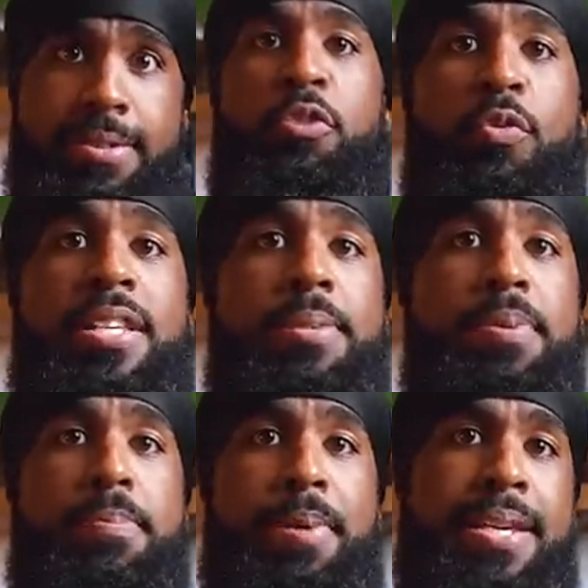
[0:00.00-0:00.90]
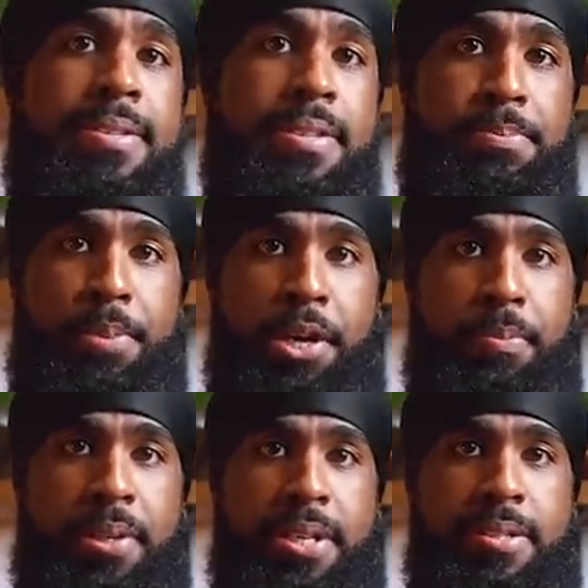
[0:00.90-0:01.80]
The recipe base is butter
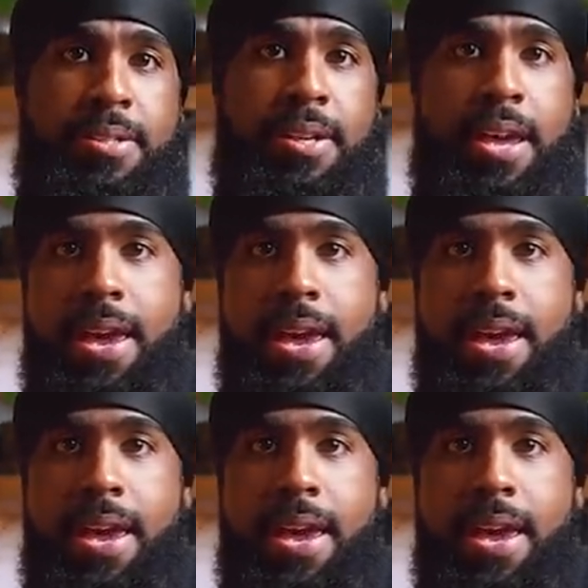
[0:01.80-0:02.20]
beans,